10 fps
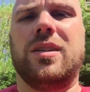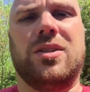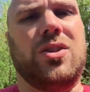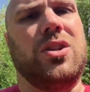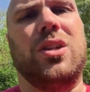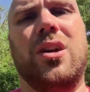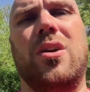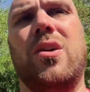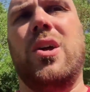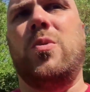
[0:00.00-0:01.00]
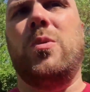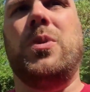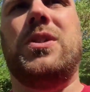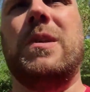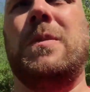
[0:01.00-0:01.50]
it's good to go. We
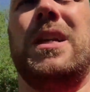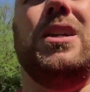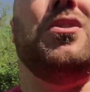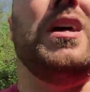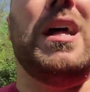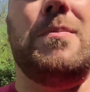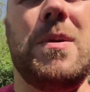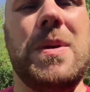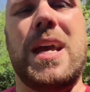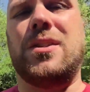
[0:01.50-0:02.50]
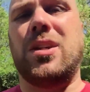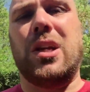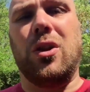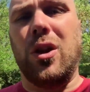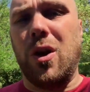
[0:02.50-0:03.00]
put somebody in here that maybe has
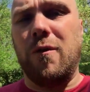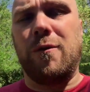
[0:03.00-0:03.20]
like a low